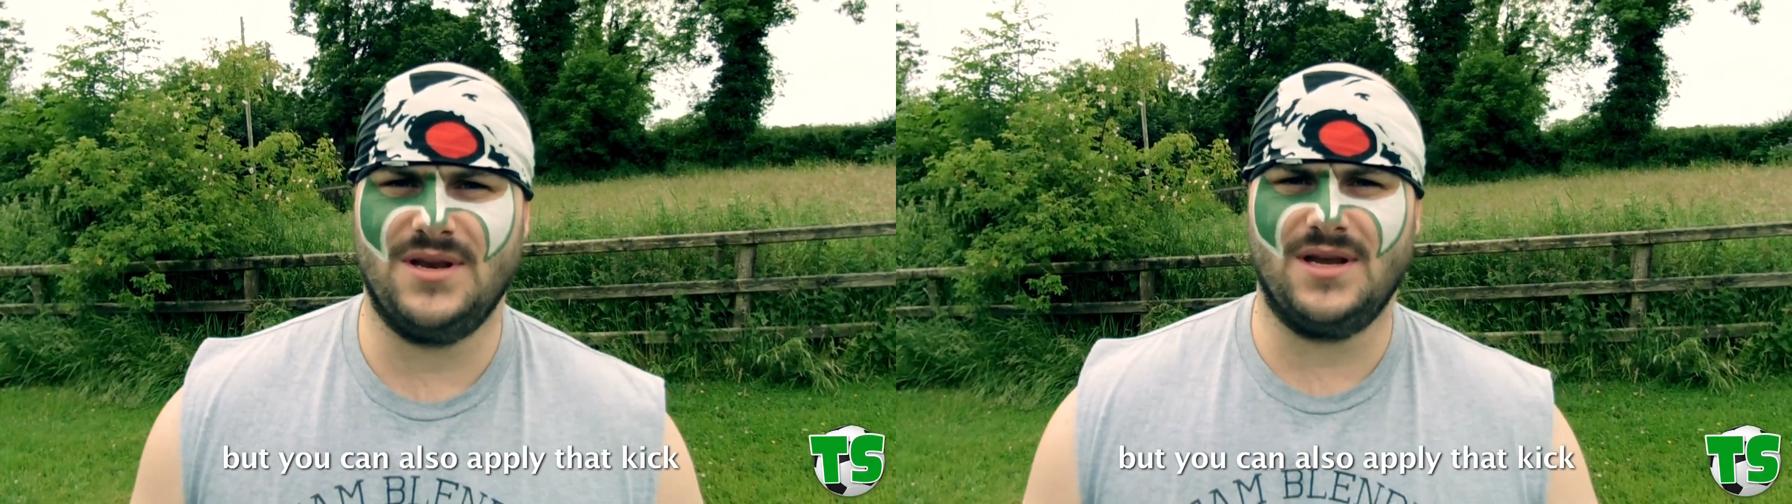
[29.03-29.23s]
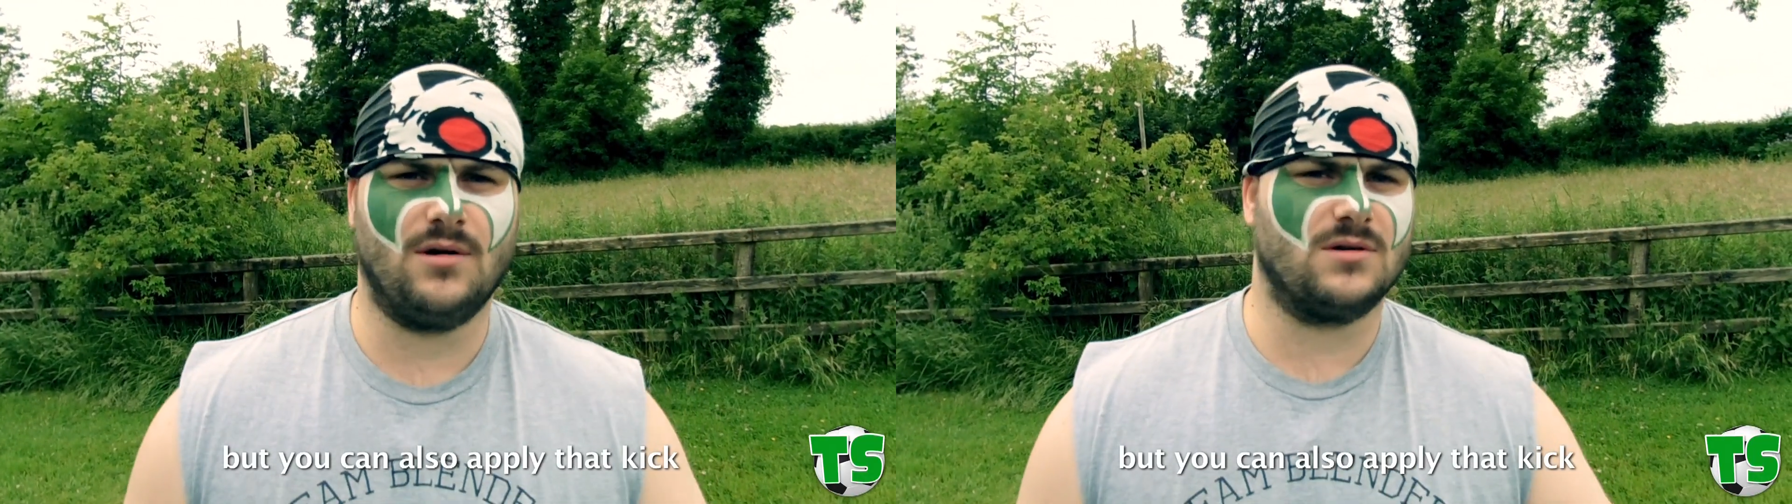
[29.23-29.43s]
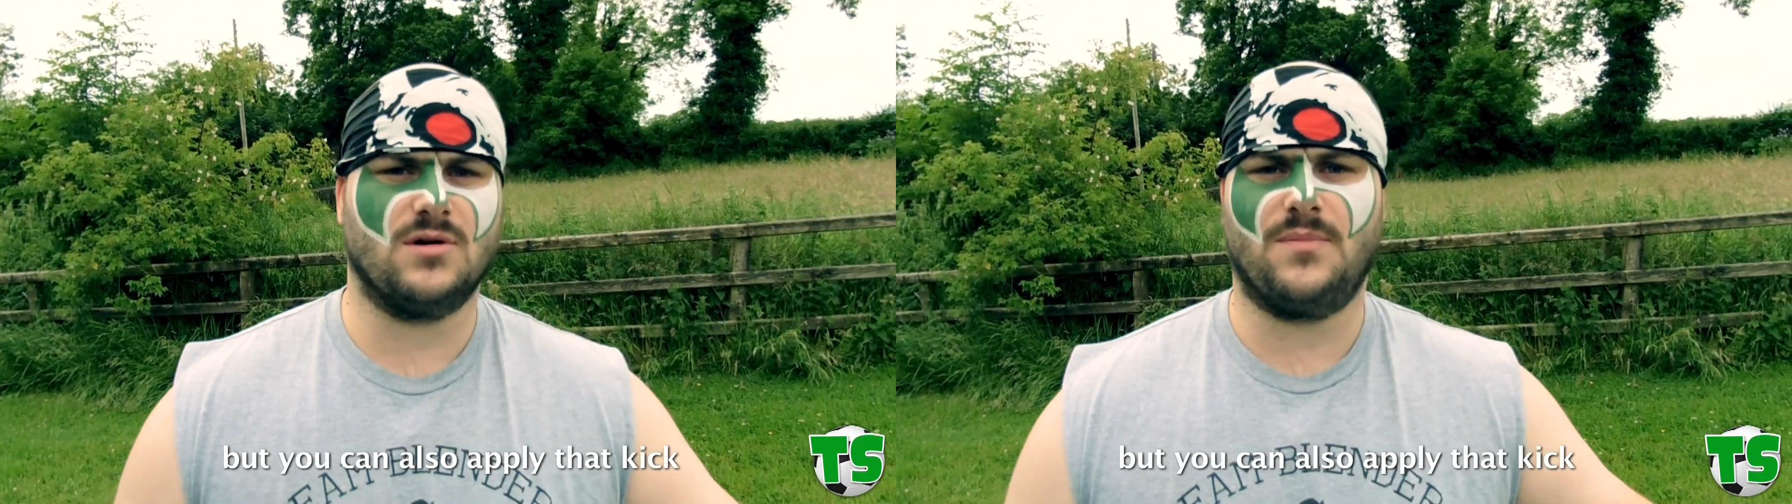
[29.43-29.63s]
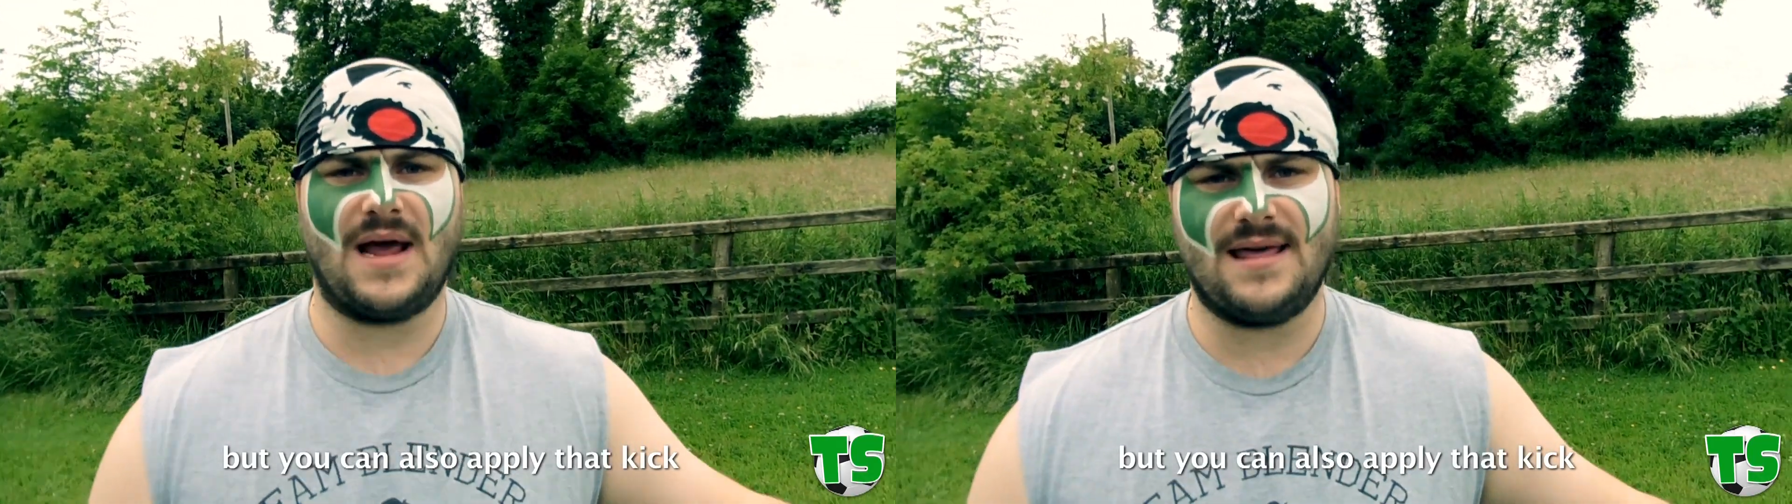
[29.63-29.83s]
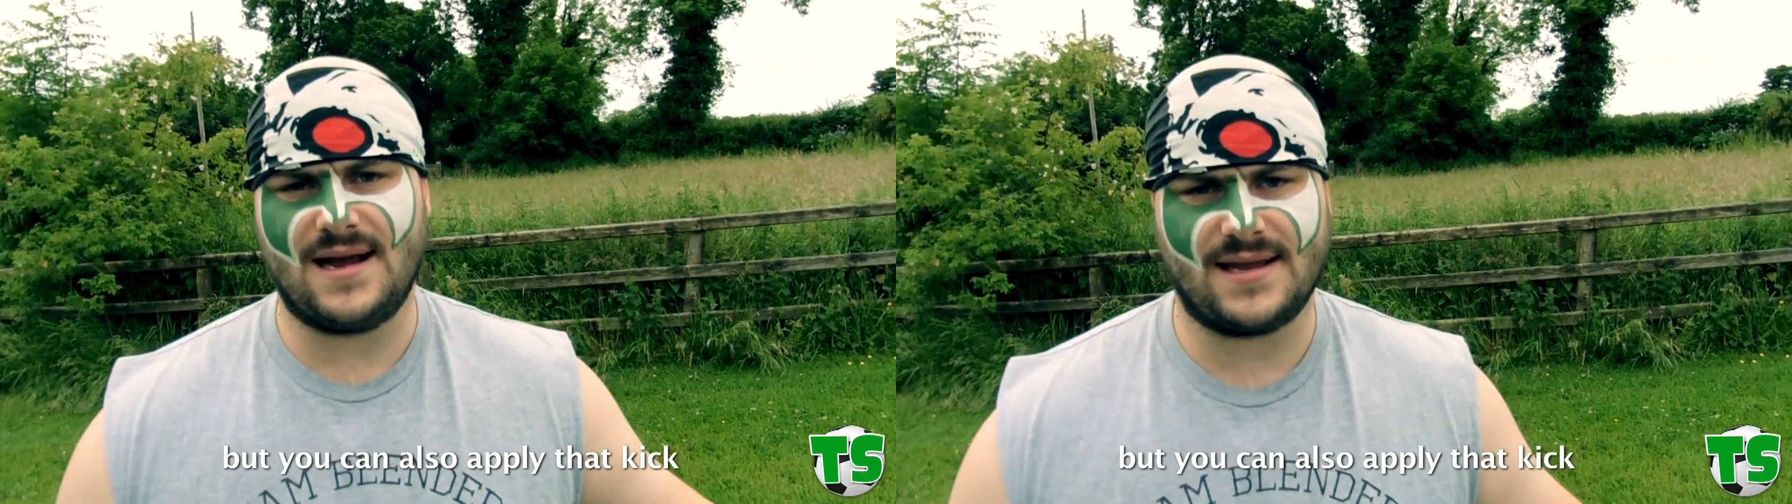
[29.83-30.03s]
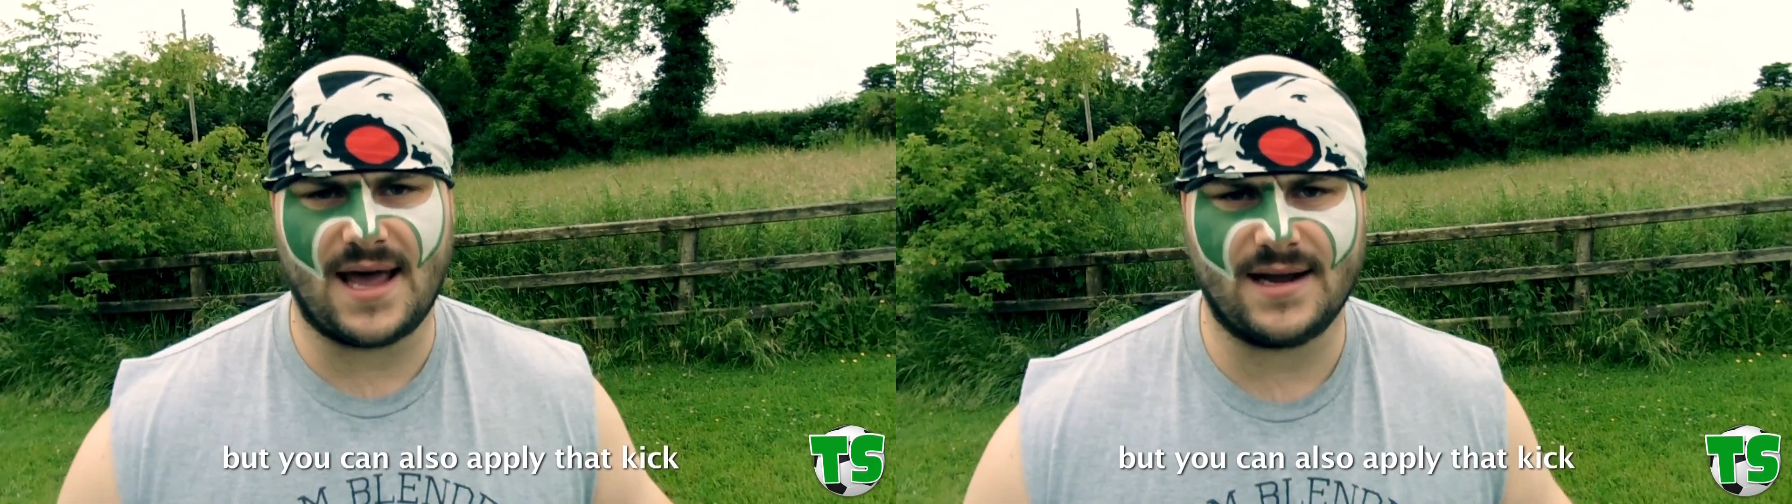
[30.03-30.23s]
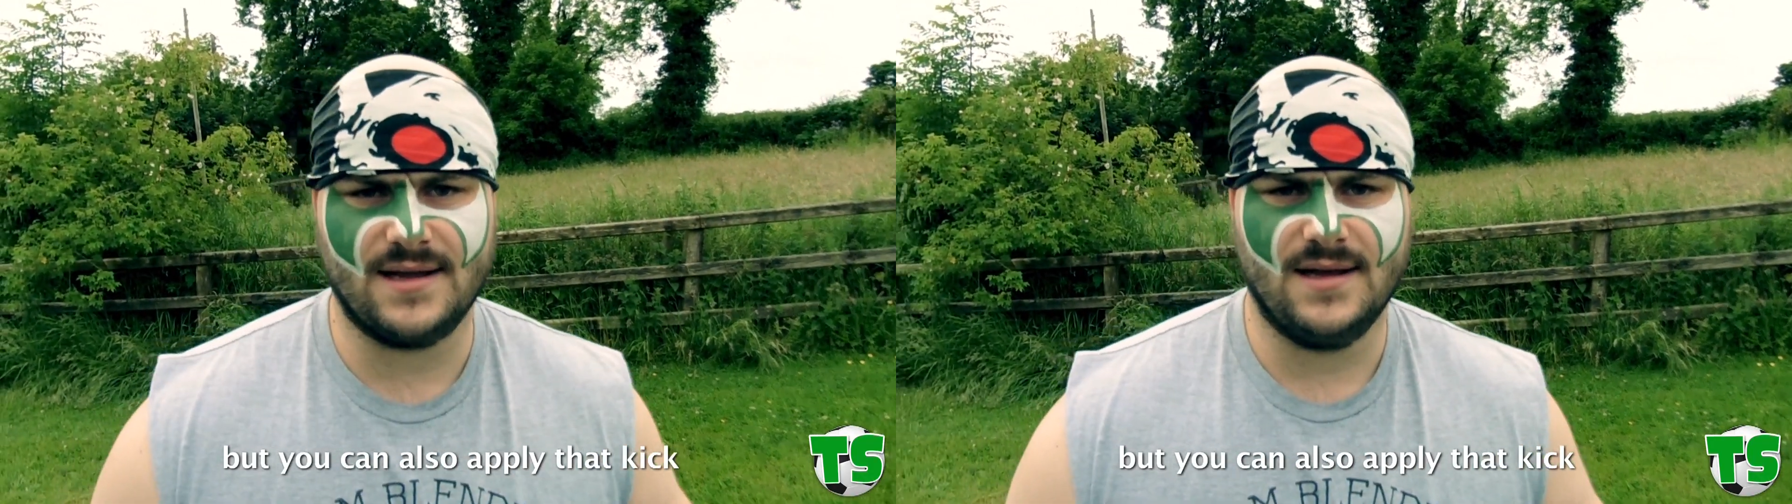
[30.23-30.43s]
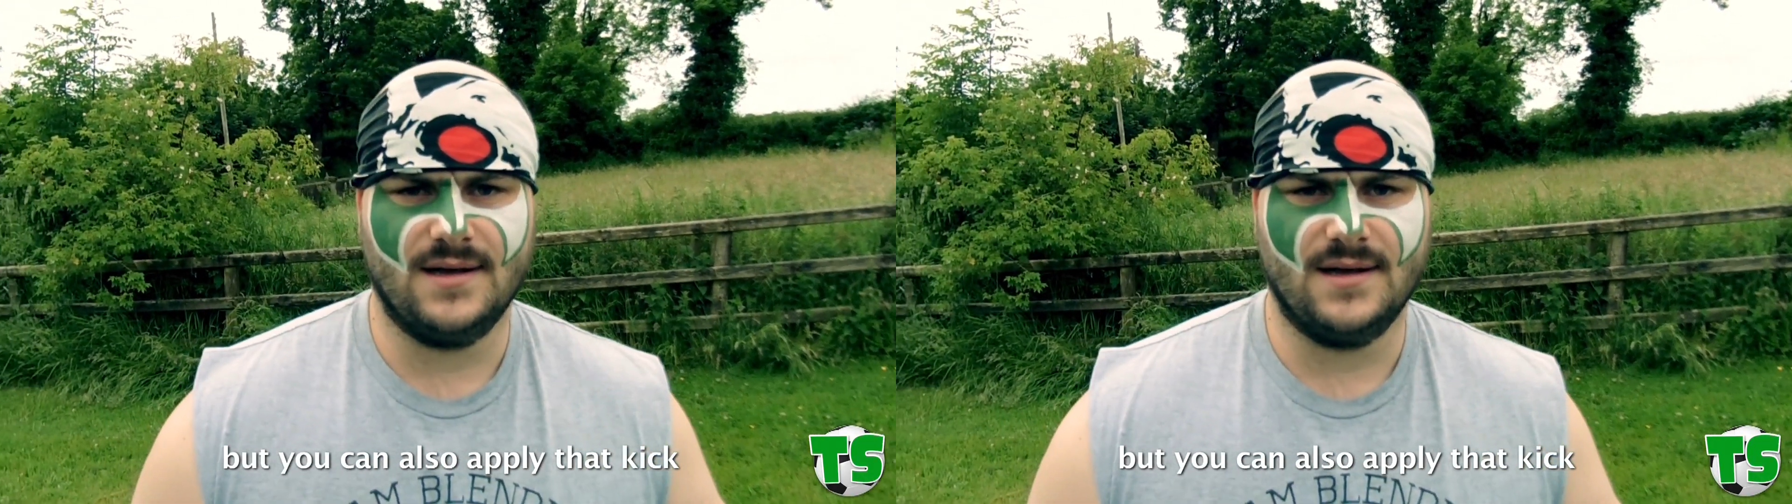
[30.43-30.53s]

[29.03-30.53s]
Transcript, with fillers: but you can also apply that kick